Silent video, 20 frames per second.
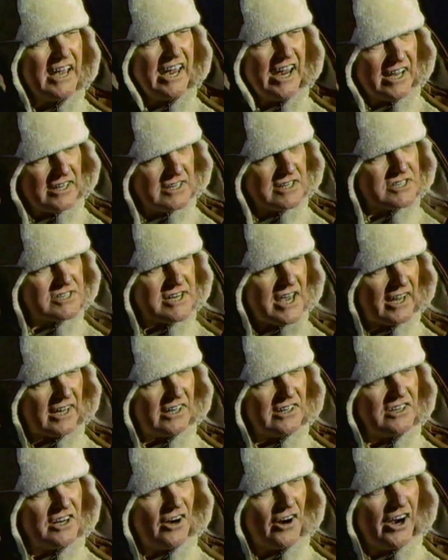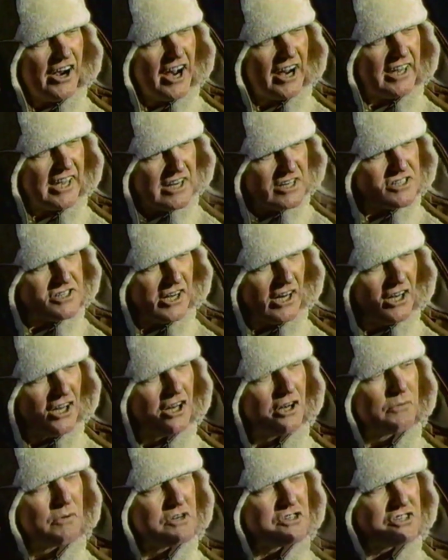in the secondary against their
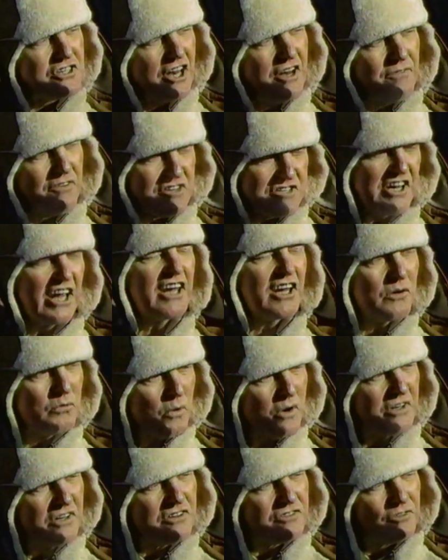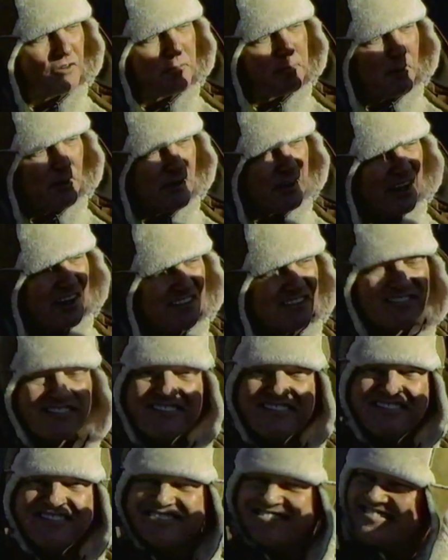little receivers, they can win this football game. Okay,
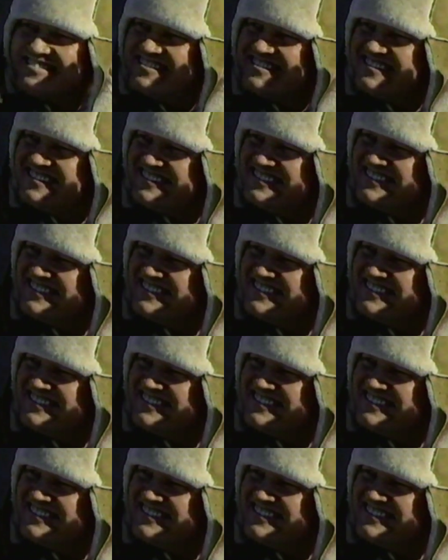Brent, you